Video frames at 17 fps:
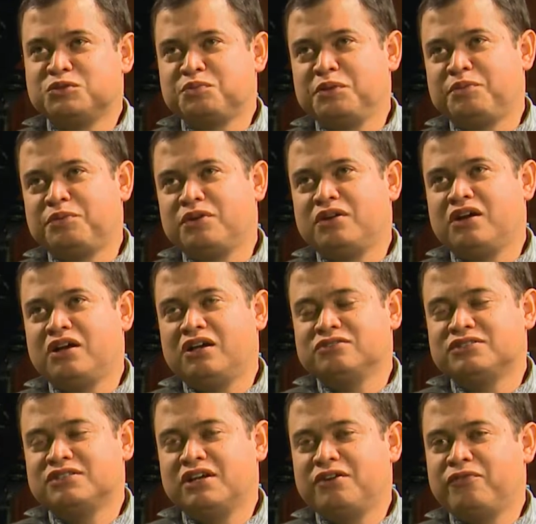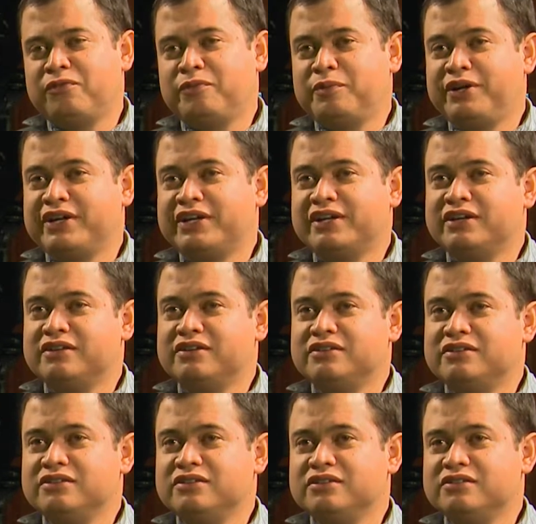people outside of America,
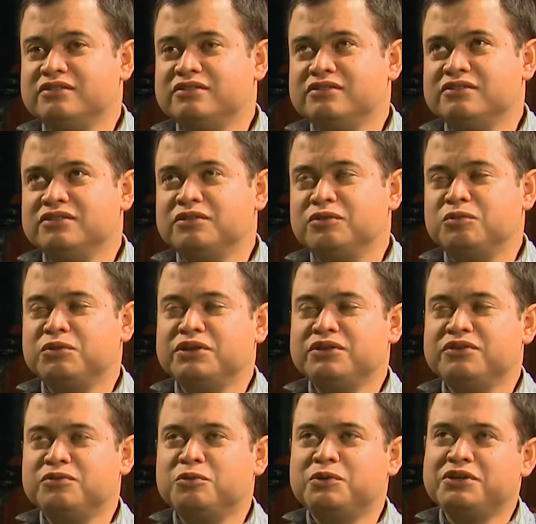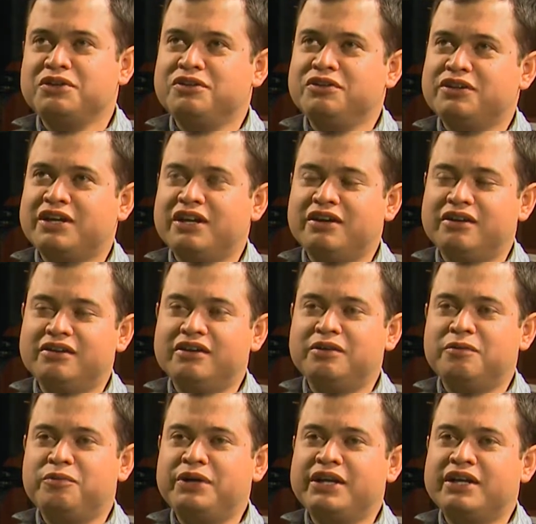when you look at
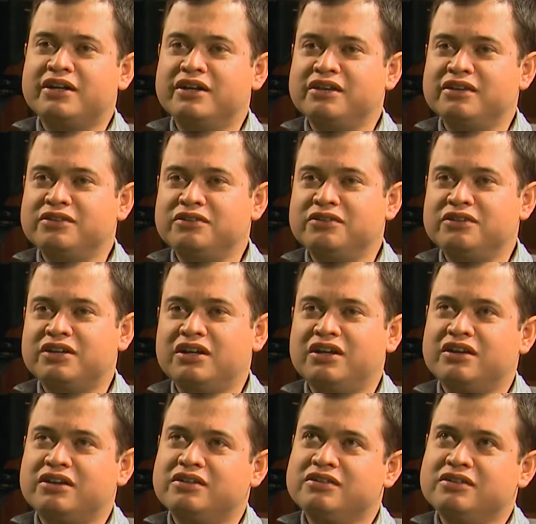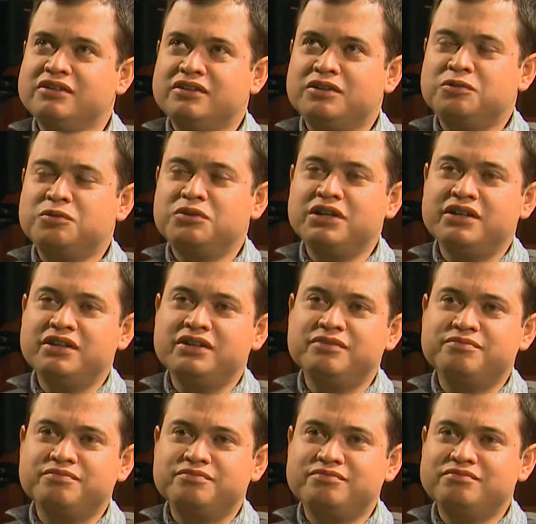America, you look at a
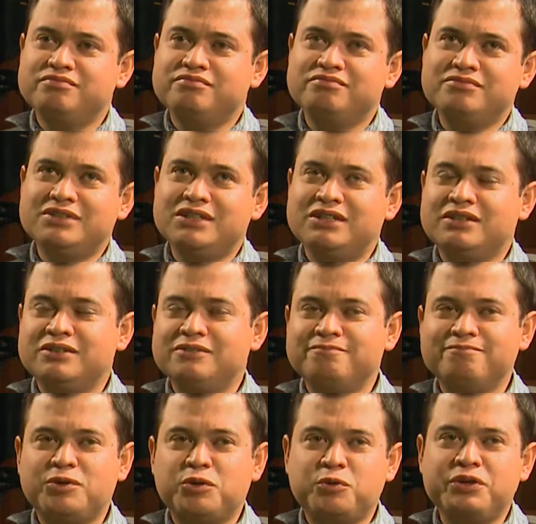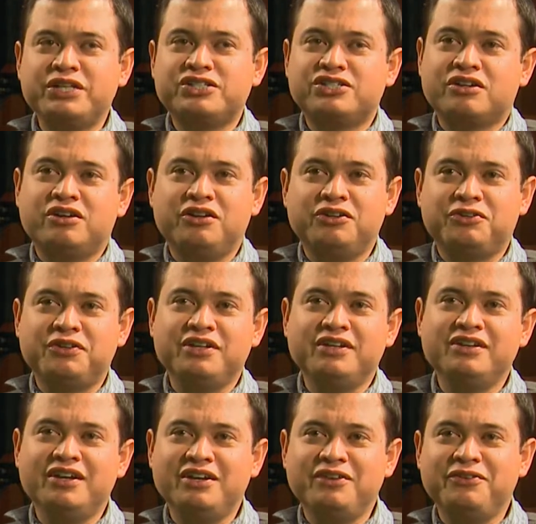really rich country,
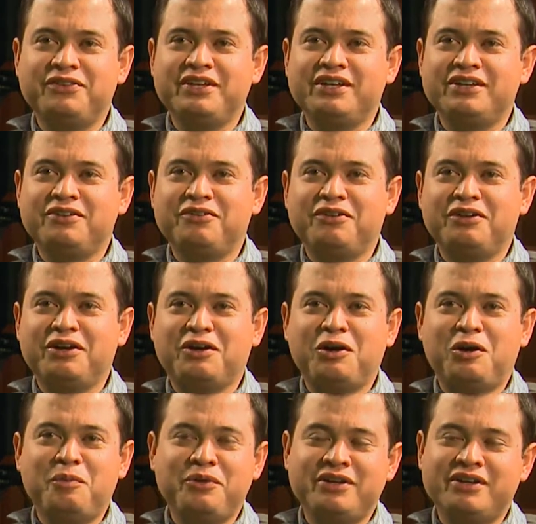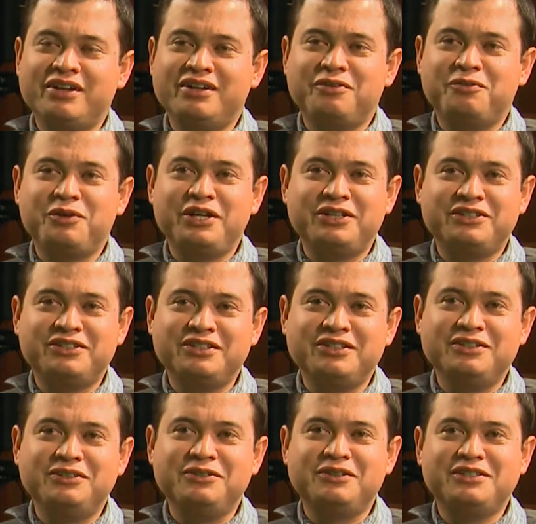and you think you're gonna come and get rich
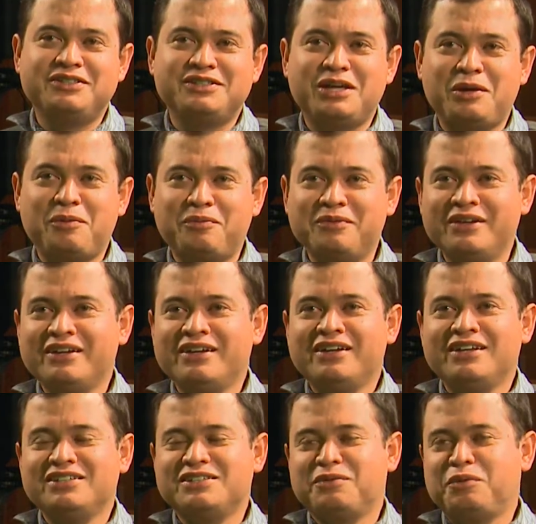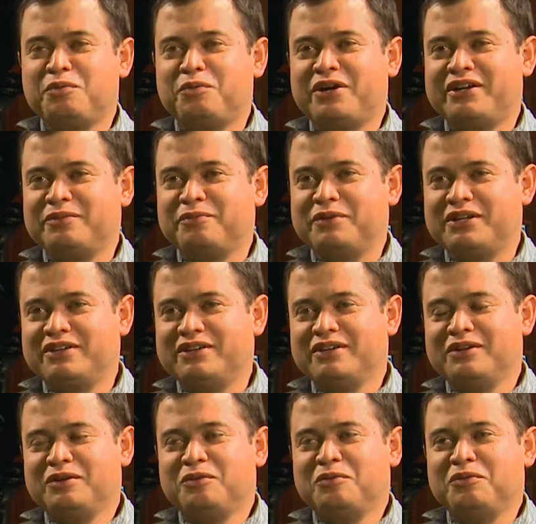and do the same as everybody. But
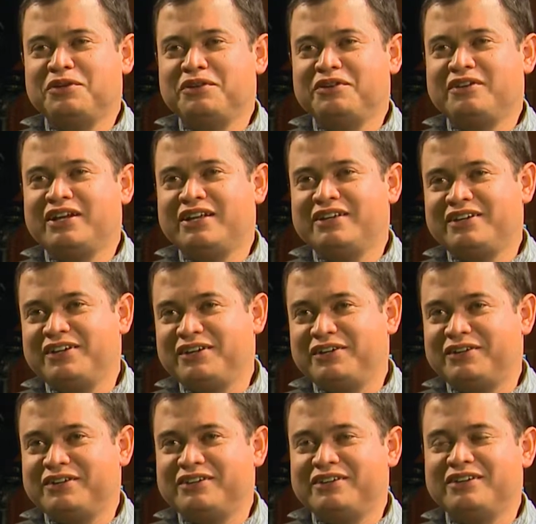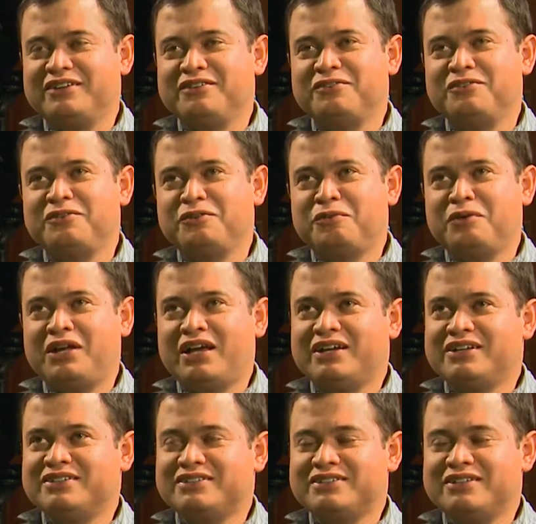when you get here and you
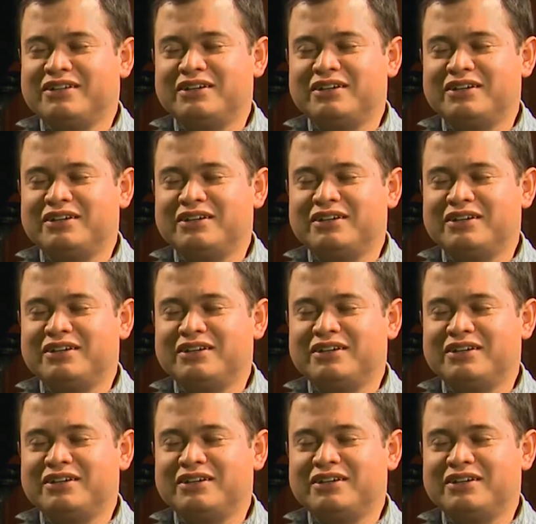realize